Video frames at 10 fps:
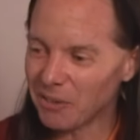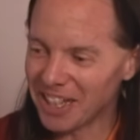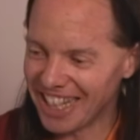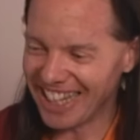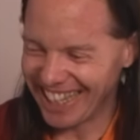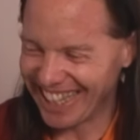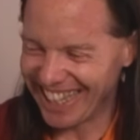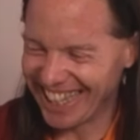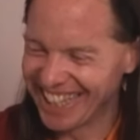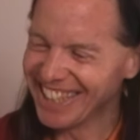when,
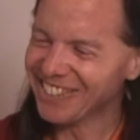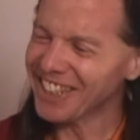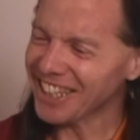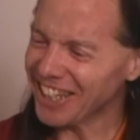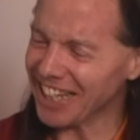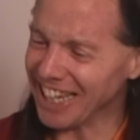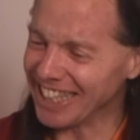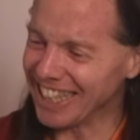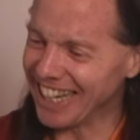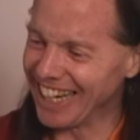what do we call it
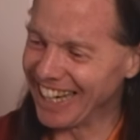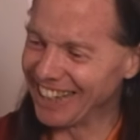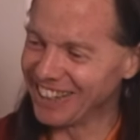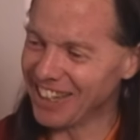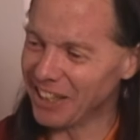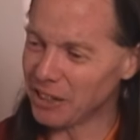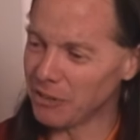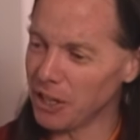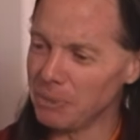uh, at the very